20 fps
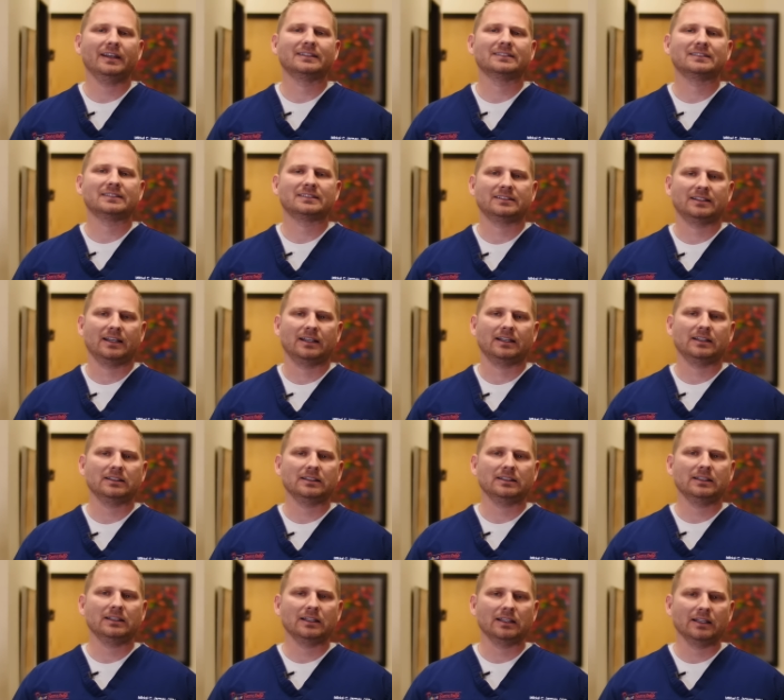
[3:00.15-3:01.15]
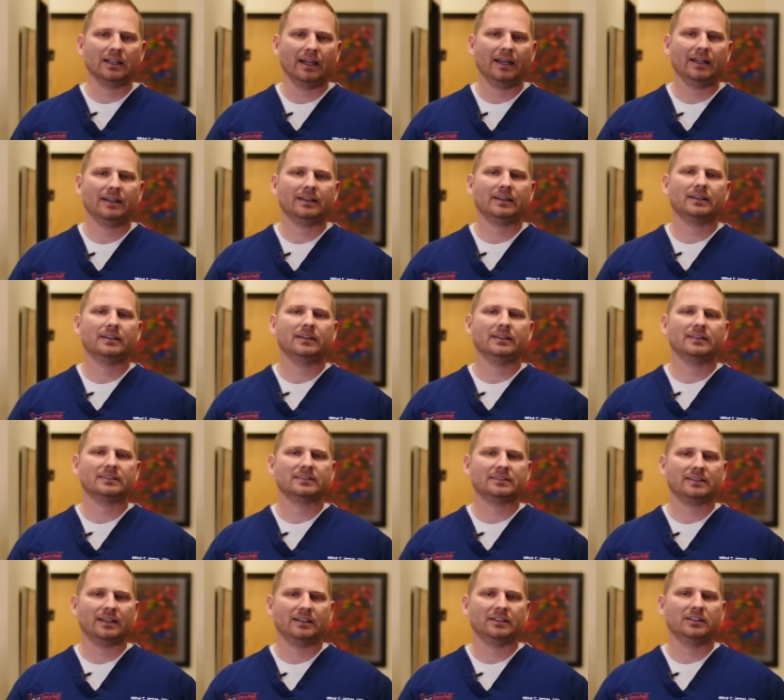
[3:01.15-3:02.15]
and steadily lengthen
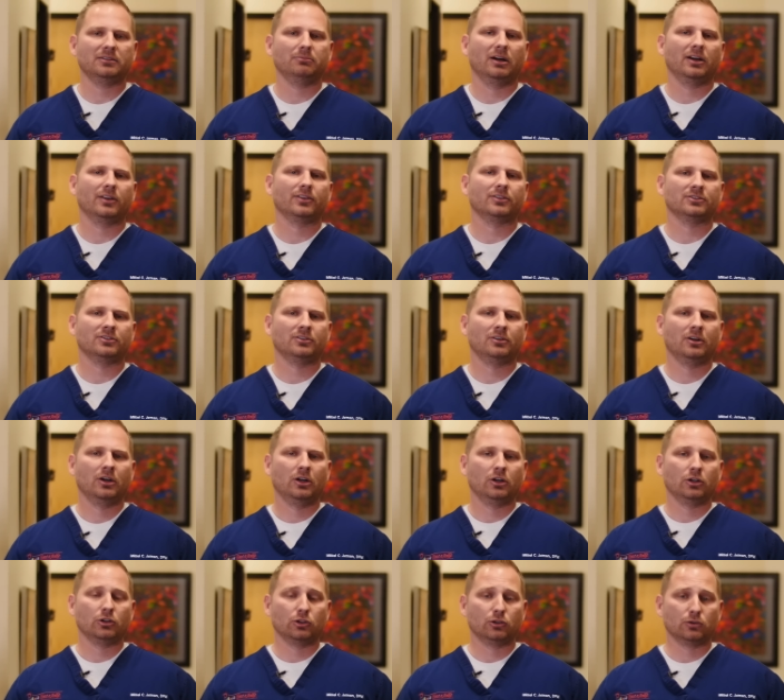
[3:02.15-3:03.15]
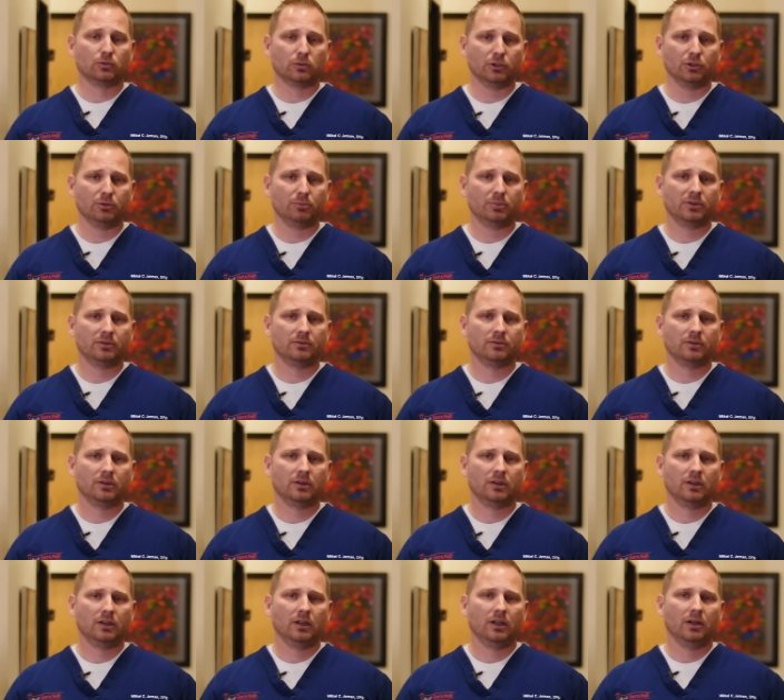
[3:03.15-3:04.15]
this tendon muscle group,
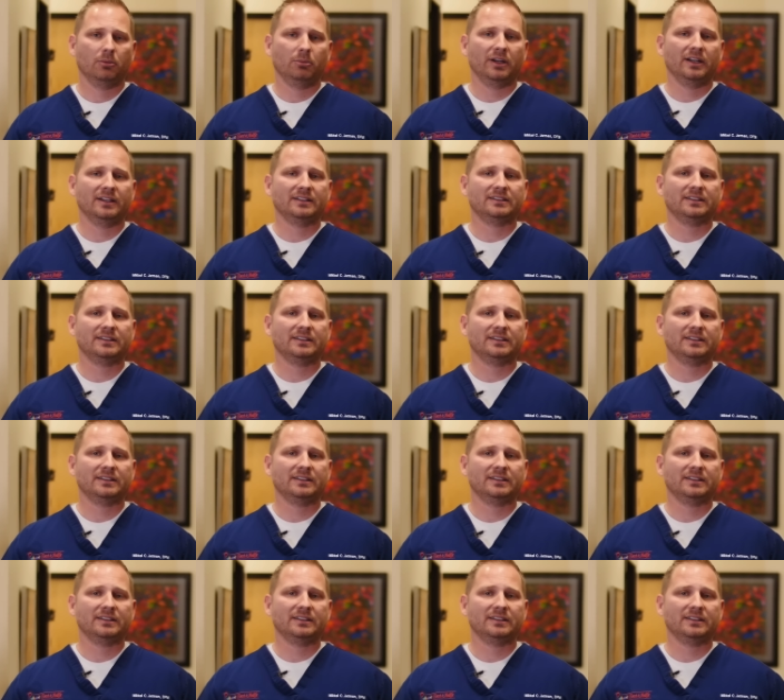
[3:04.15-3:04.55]
but it